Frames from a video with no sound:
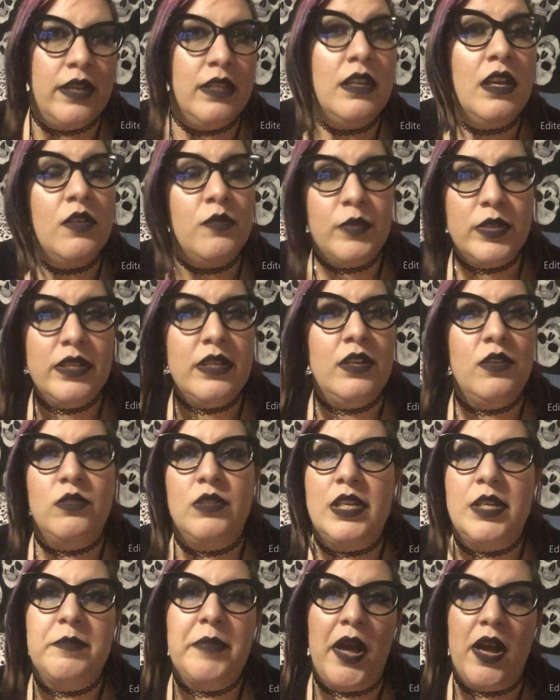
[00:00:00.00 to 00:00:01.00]
along with, you know,
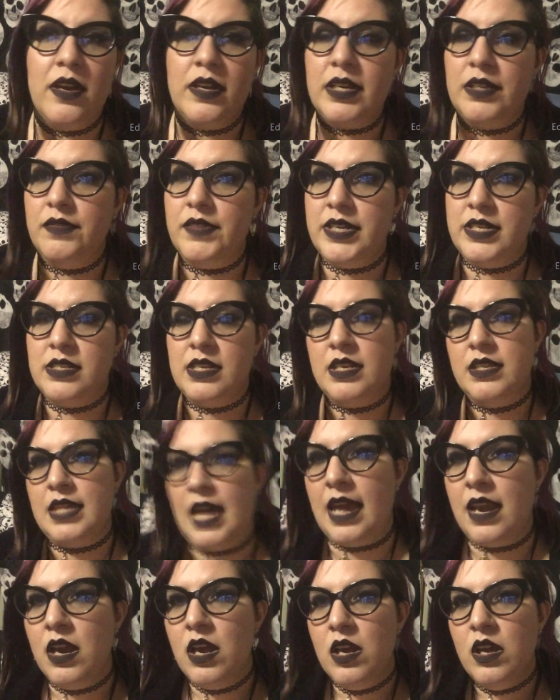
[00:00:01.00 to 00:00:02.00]
like punk and things like
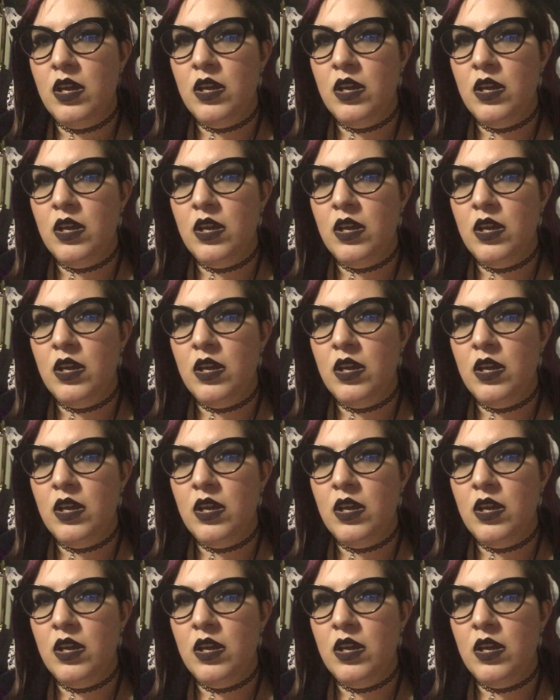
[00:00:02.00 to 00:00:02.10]
that.